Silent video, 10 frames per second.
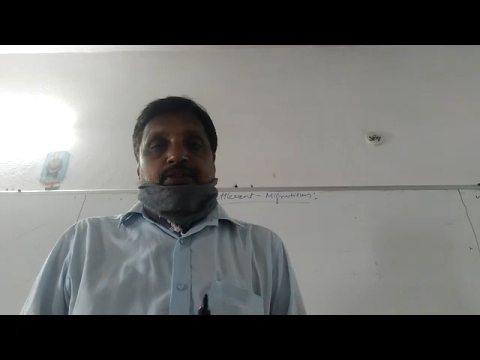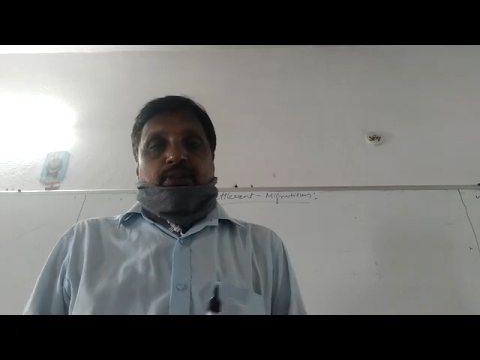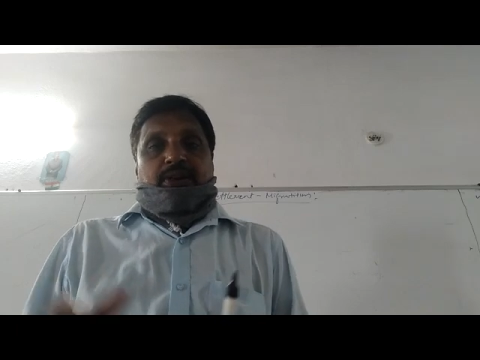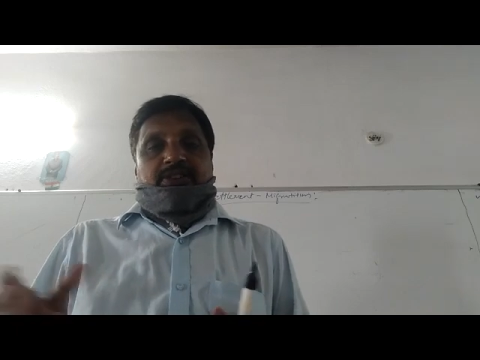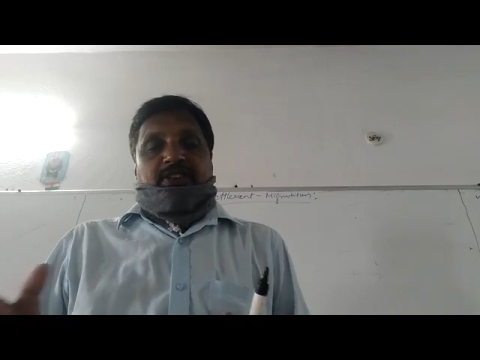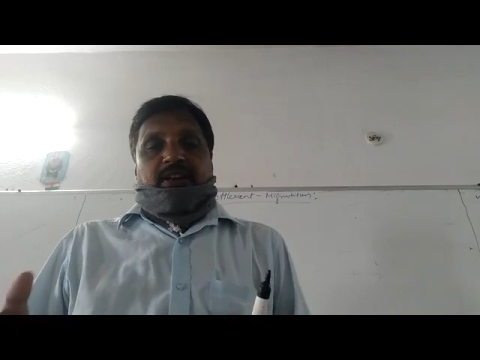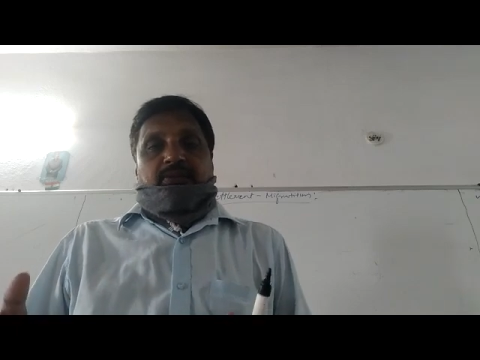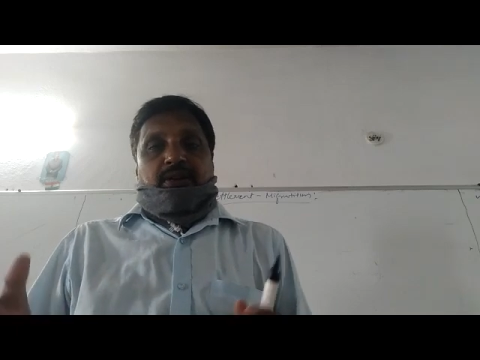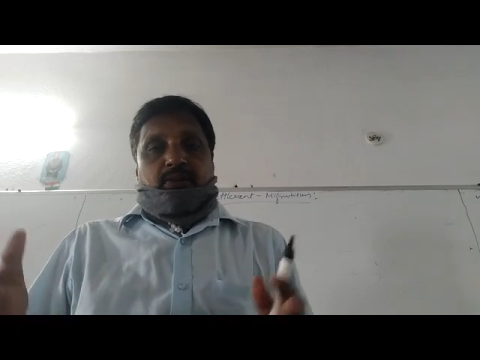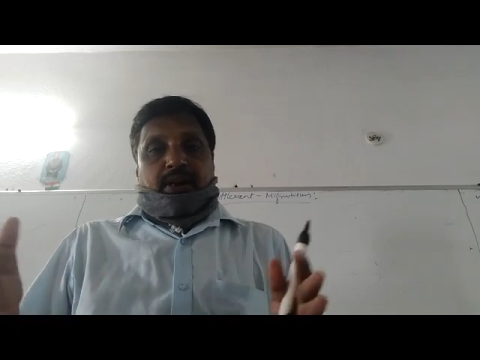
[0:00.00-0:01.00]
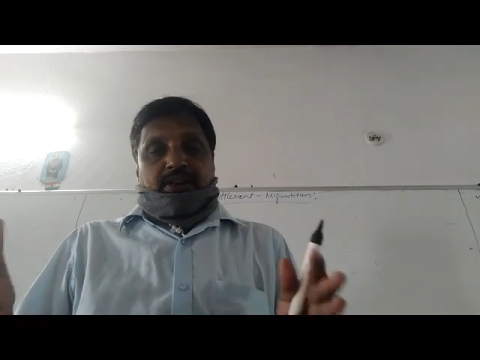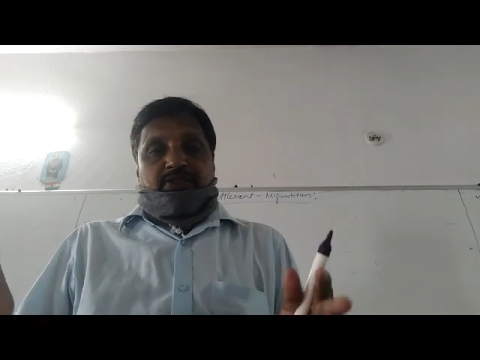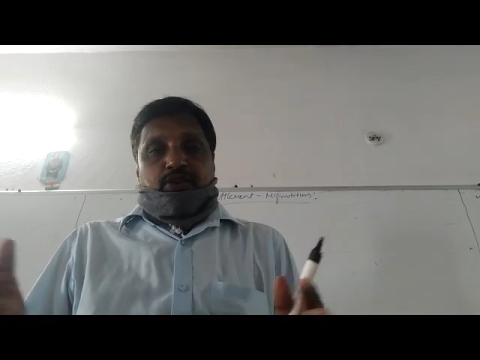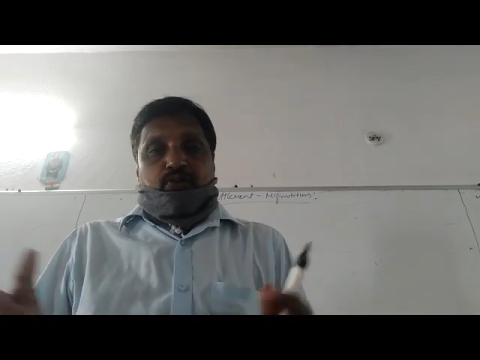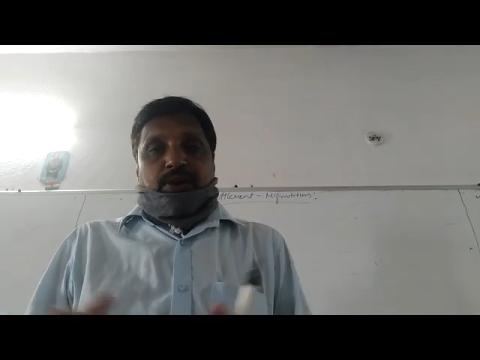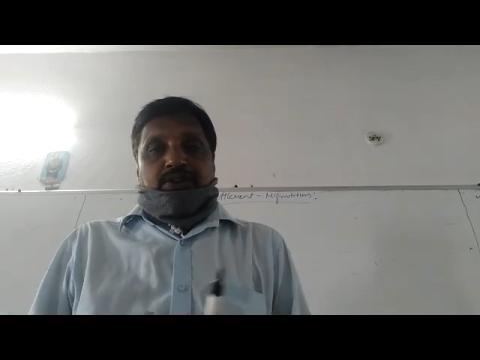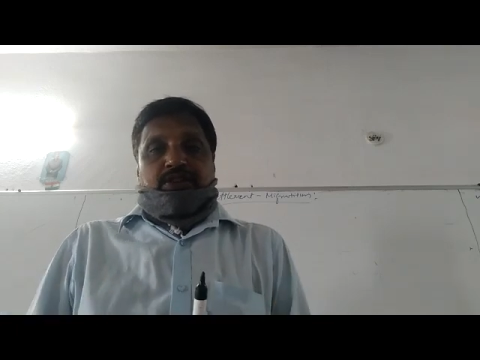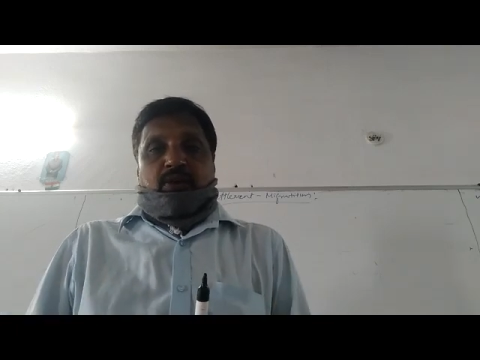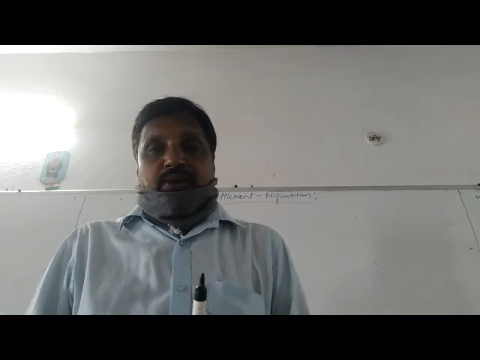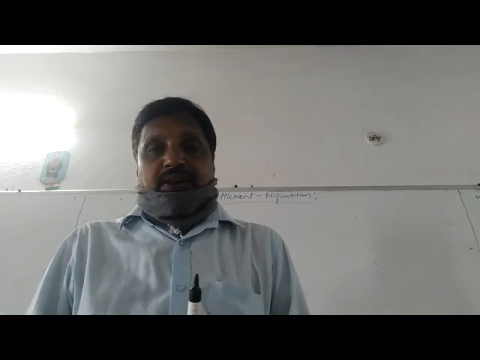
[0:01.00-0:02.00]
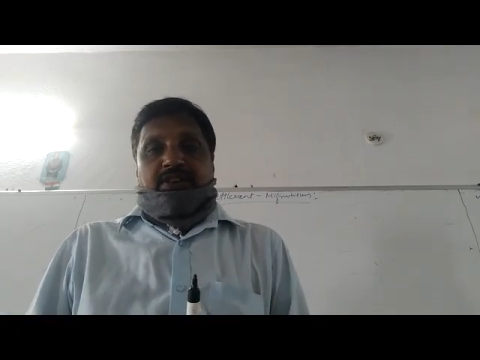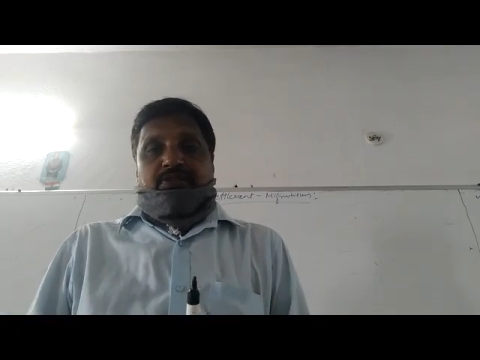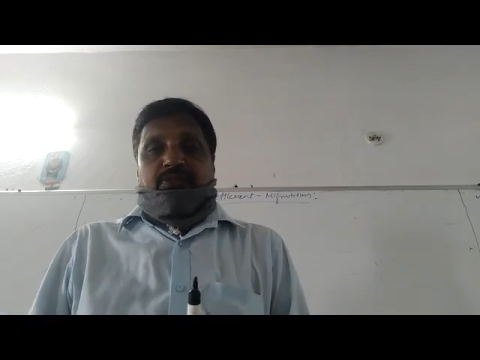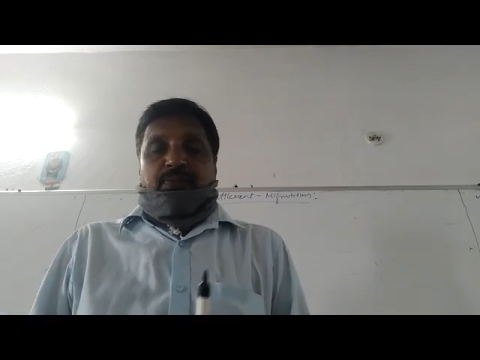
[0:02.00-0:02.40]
So we will see what is this place, how it is,